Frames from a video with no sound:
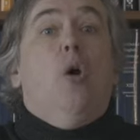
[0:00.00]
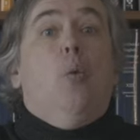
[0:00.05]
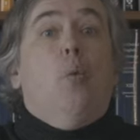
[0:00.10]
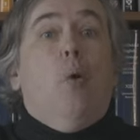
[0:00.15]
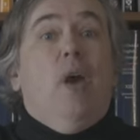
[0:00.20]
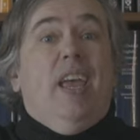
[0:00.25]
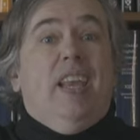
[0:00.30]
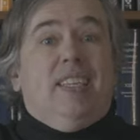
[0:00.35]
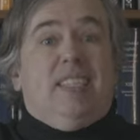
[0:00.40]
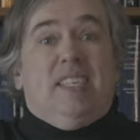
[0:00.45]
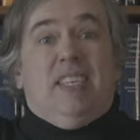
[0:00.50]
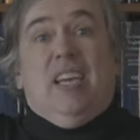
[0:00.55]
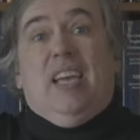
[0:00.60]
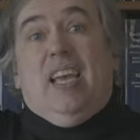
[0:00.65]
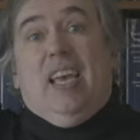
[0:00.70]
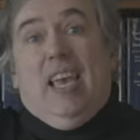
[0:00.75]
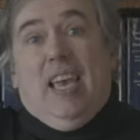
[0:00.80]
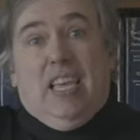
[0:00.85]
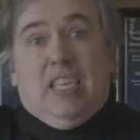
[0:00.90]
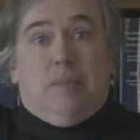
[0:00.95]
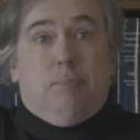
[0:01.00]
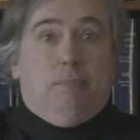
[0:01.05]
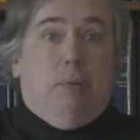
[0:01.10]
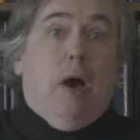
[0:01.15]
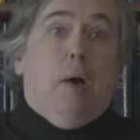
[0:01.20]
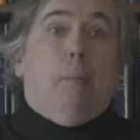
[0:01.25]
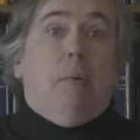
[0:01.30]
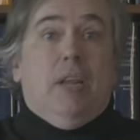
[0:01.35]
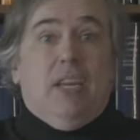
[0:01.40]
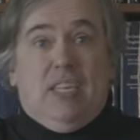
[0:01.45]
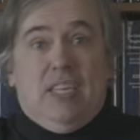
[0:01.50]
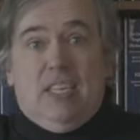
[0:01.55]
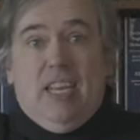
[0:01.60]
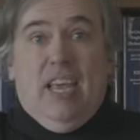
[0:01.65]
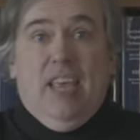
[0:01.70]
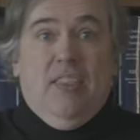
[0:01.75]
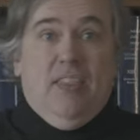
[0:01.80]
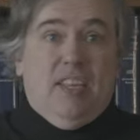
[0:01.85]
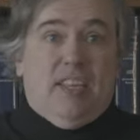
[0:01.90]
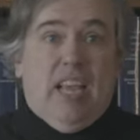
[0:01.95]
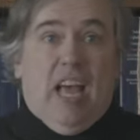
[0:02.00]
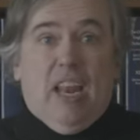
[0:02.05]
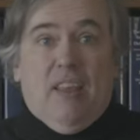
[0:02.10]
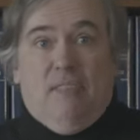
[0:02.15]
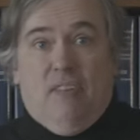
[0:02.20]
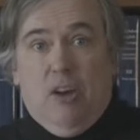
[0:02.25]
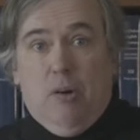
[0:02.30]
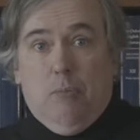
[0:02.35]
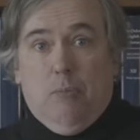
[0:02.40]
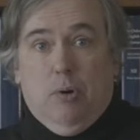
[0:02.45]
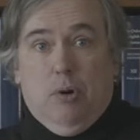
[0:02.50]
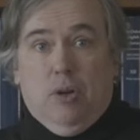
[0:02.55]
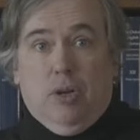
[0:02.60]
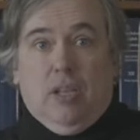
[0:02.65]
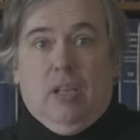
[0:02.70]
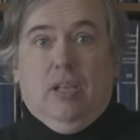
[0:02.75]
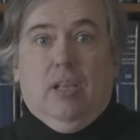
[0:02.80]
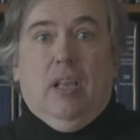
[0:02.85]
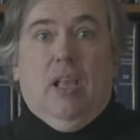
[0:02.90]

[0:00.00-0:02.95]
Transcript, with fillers: which is published in the telephone book.